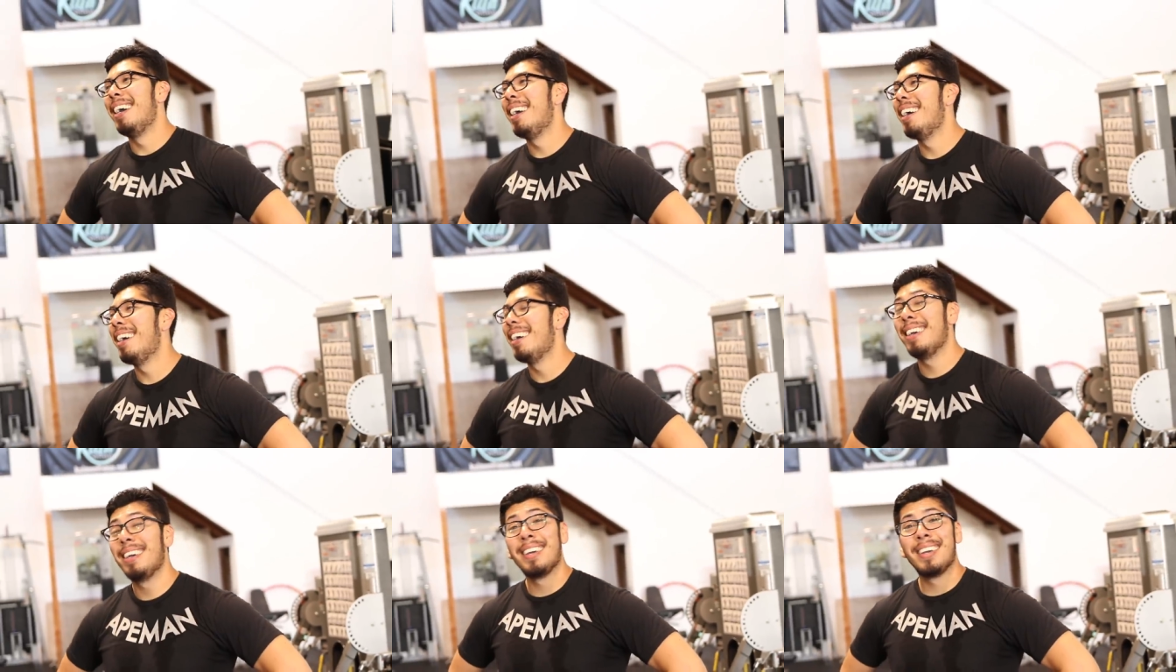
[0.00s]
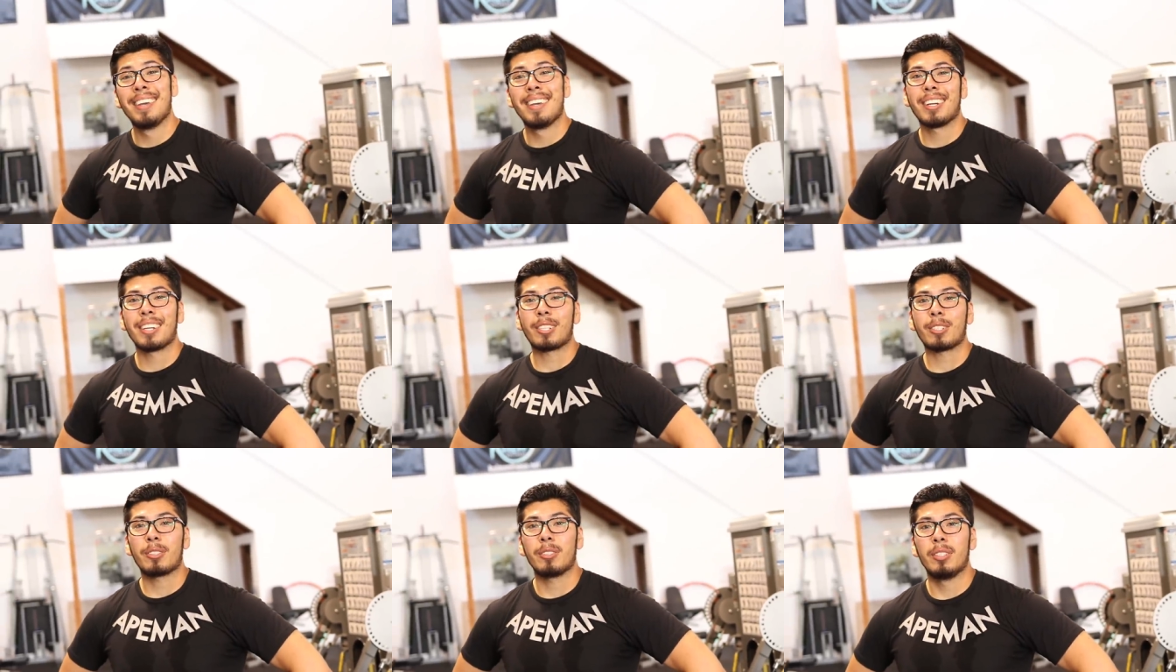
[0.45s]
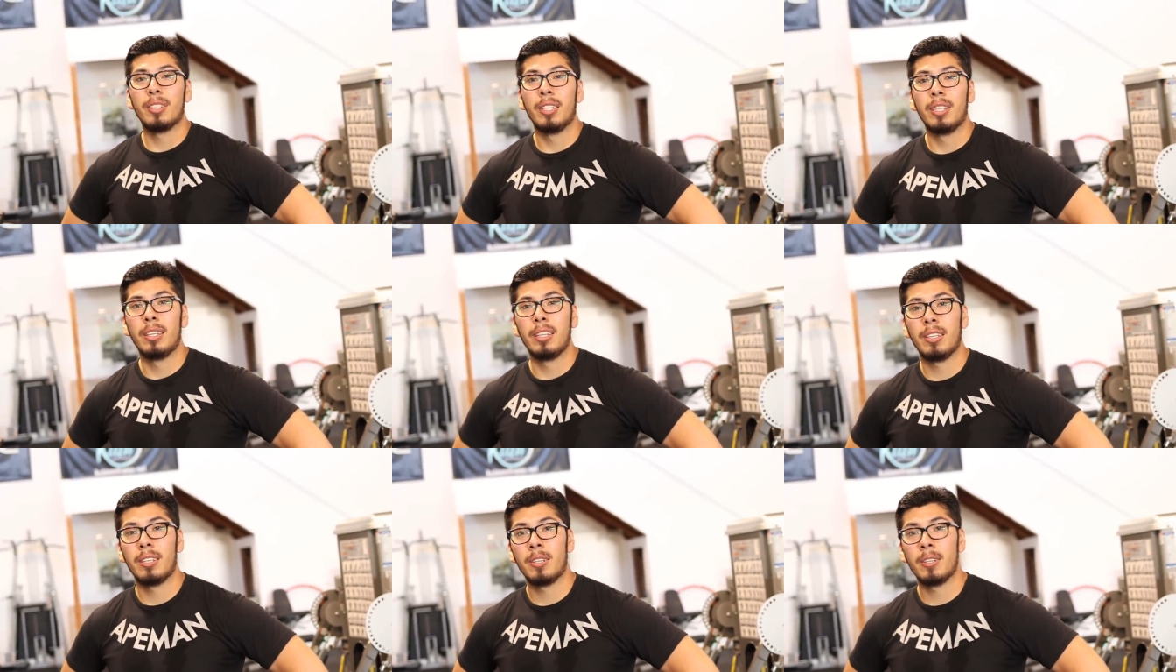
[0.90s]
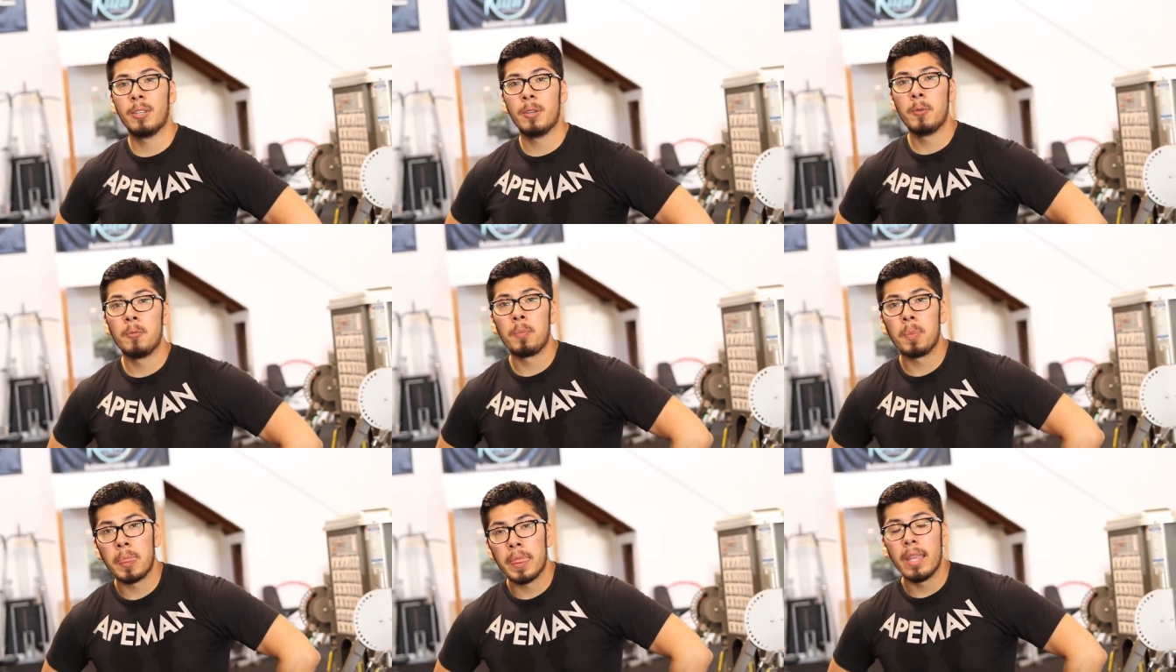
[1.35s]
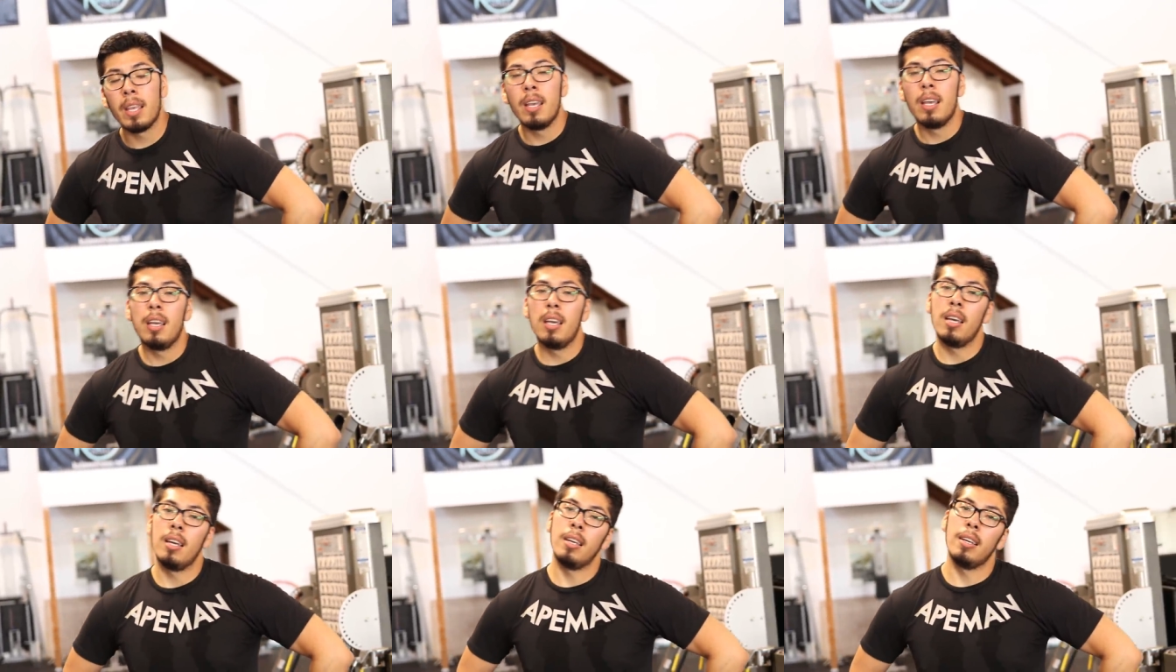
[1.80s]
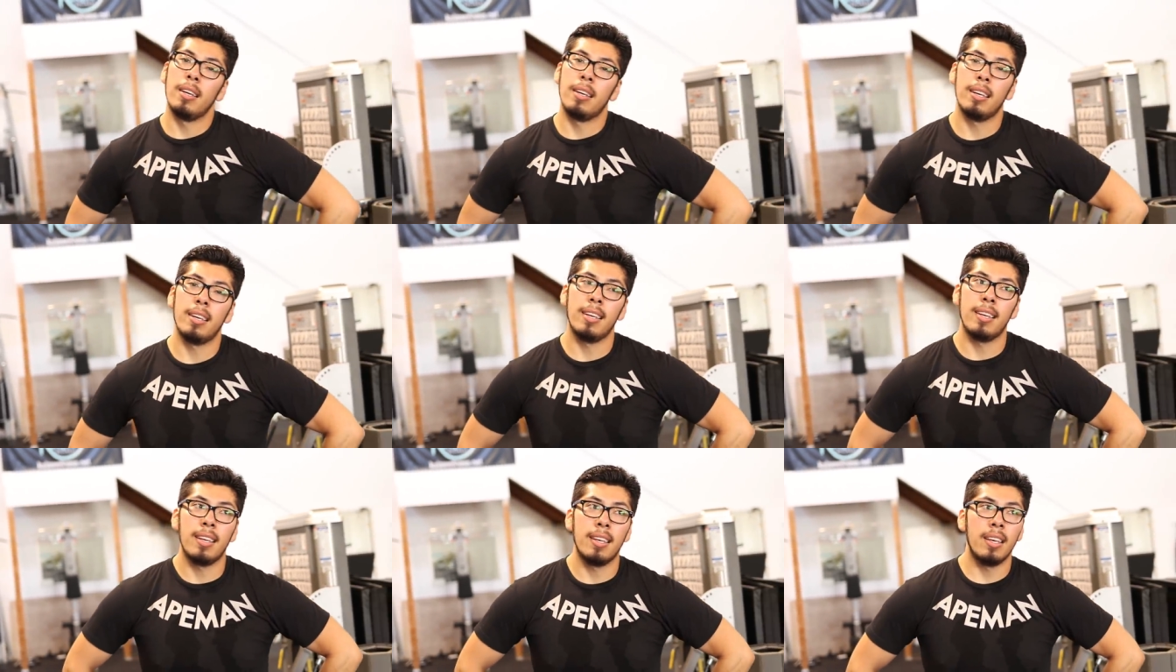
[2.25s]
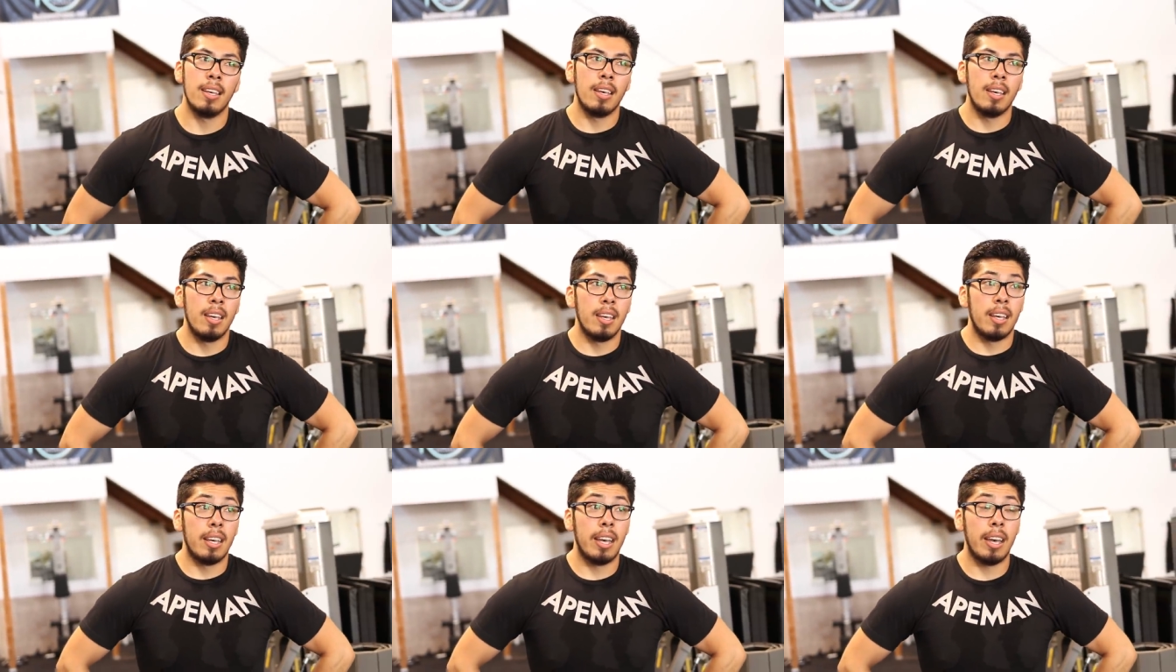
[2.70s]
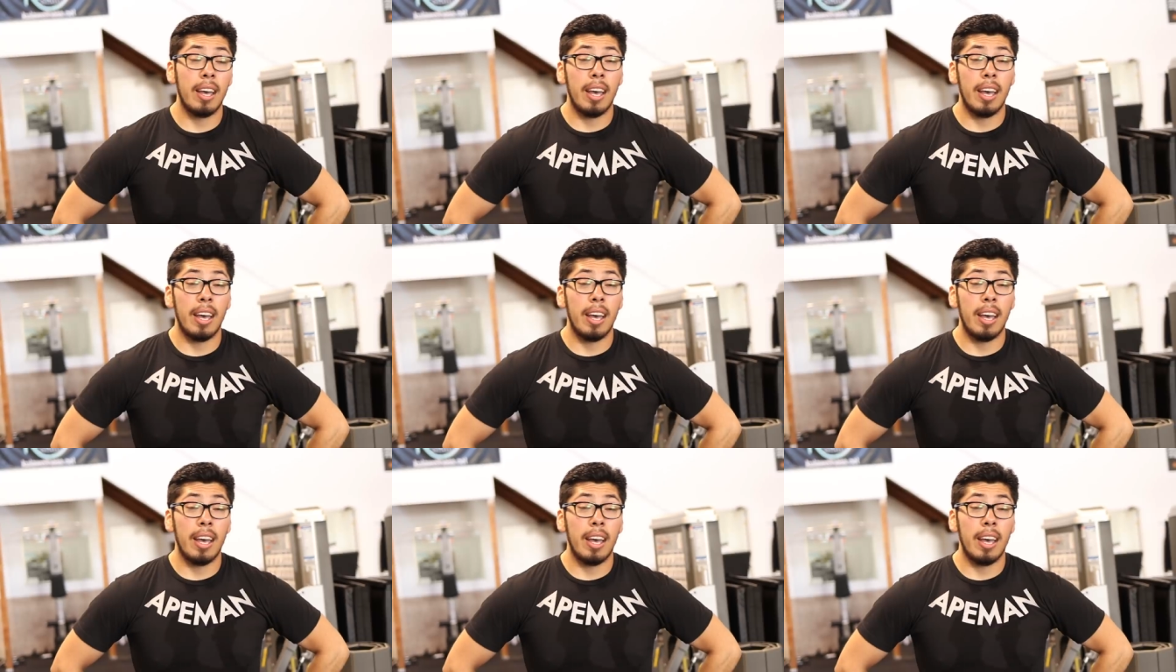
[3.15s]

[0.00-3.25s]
much weight have you lost now since starting this cut?